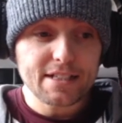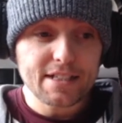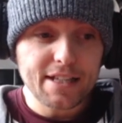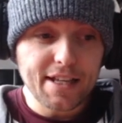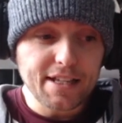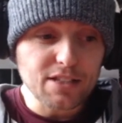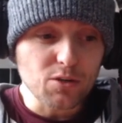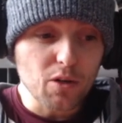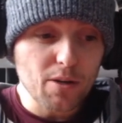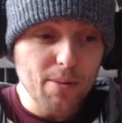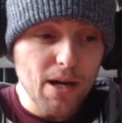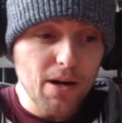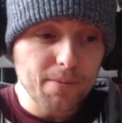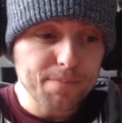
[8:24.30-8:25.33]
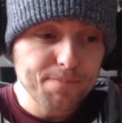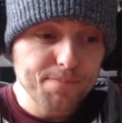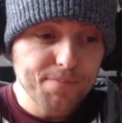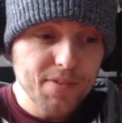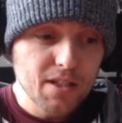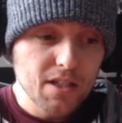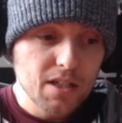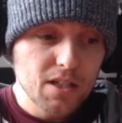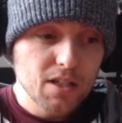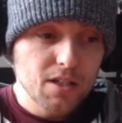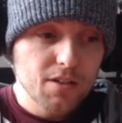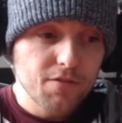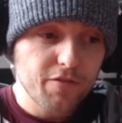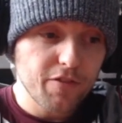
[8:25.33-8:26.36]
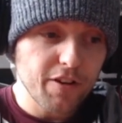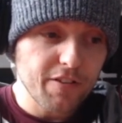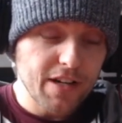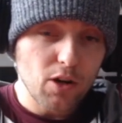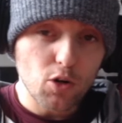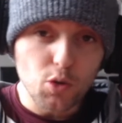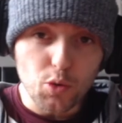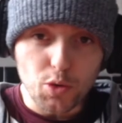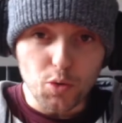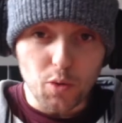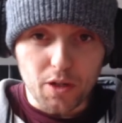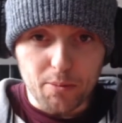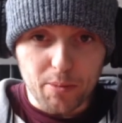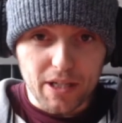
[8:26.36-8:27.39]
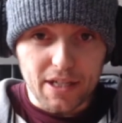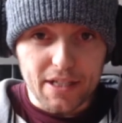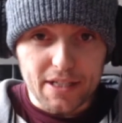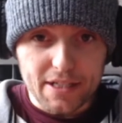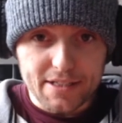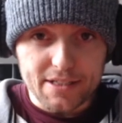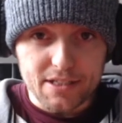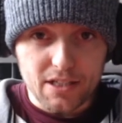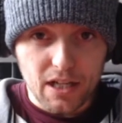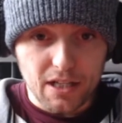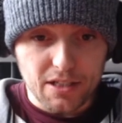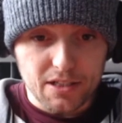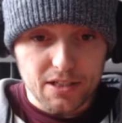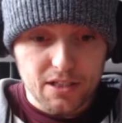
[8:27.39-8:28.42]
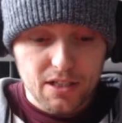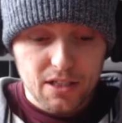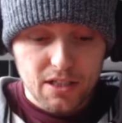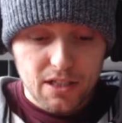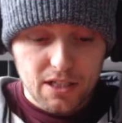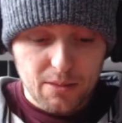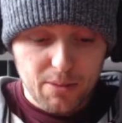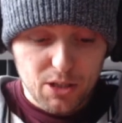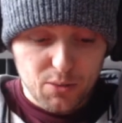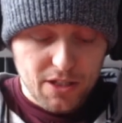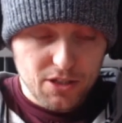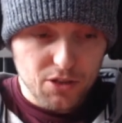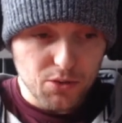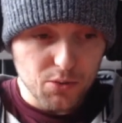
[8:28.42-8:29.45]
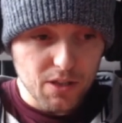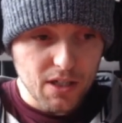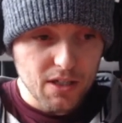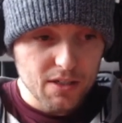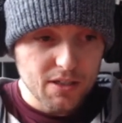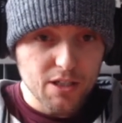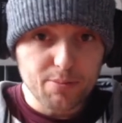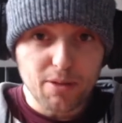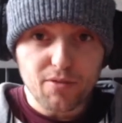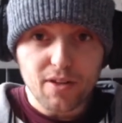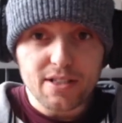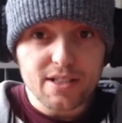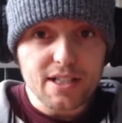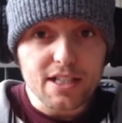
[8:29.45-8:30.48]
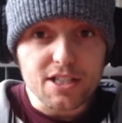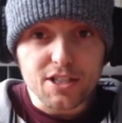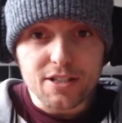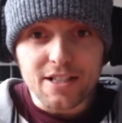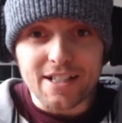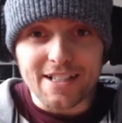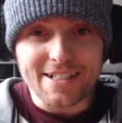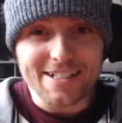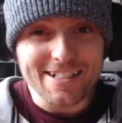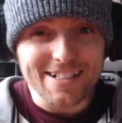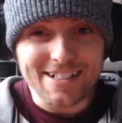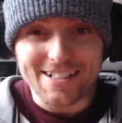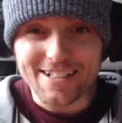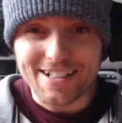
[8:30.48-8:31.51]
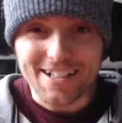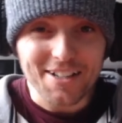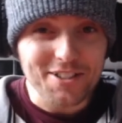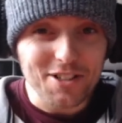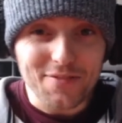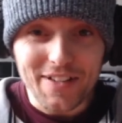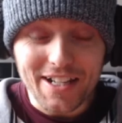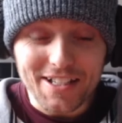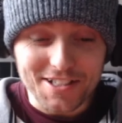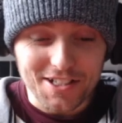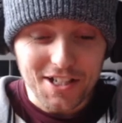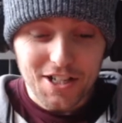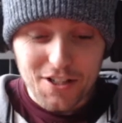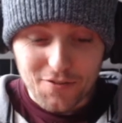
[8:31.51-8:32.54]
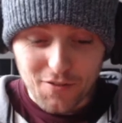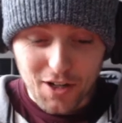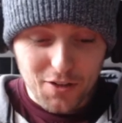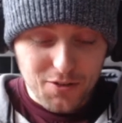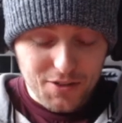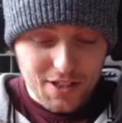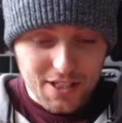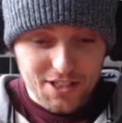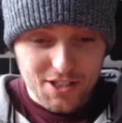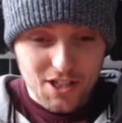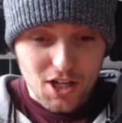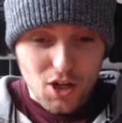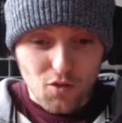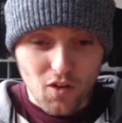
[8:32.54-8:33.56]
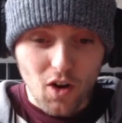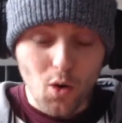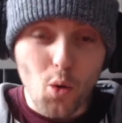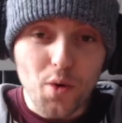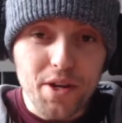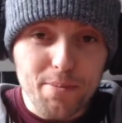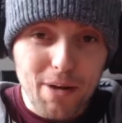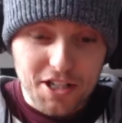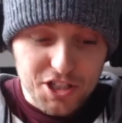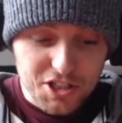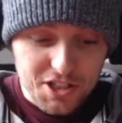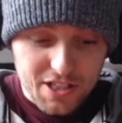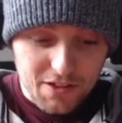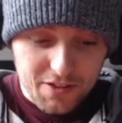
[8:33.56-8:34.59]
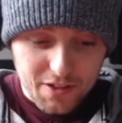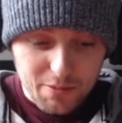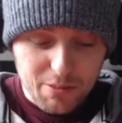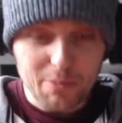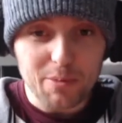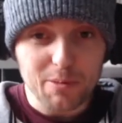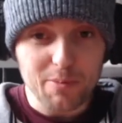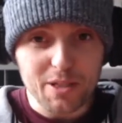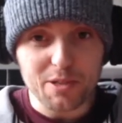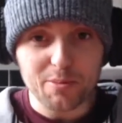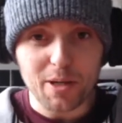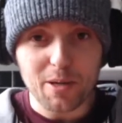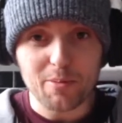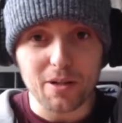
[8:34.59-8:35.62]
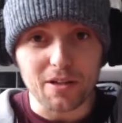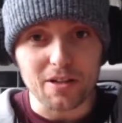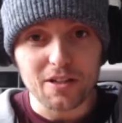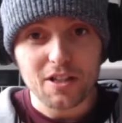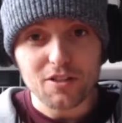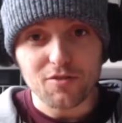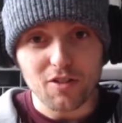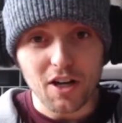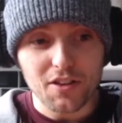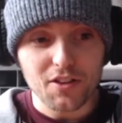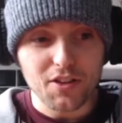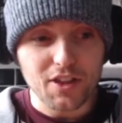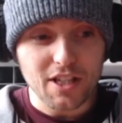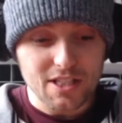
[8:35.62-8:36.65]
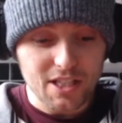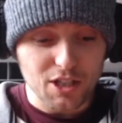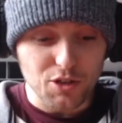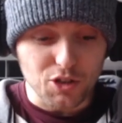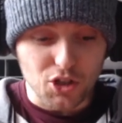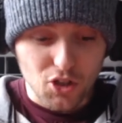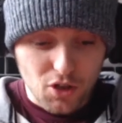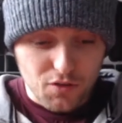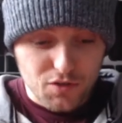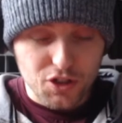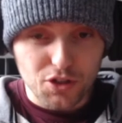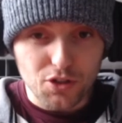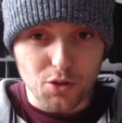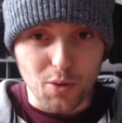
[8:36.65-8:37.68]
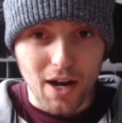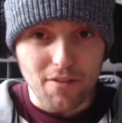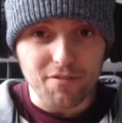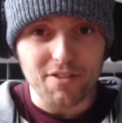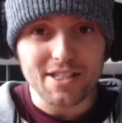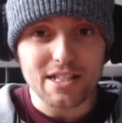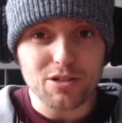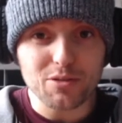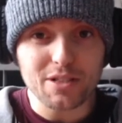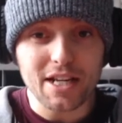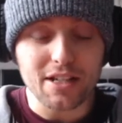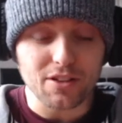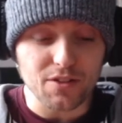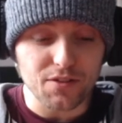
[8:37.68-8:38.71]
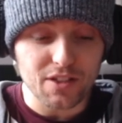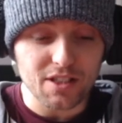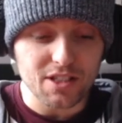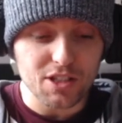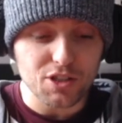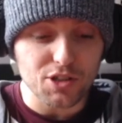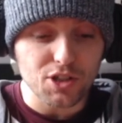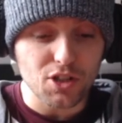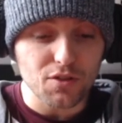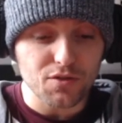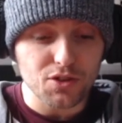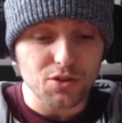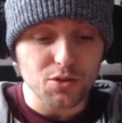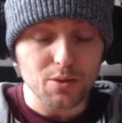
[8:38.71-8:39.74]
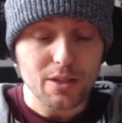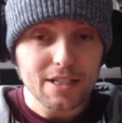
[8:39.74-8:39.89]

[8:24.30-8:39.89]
is all about figuring out who you want to be inside. And the best way to do that is by writing a list. Another list. Write all the lists. Write all your passions down on a piece of paper. Write things that you'd love to do every single day, and the things that you'd love to,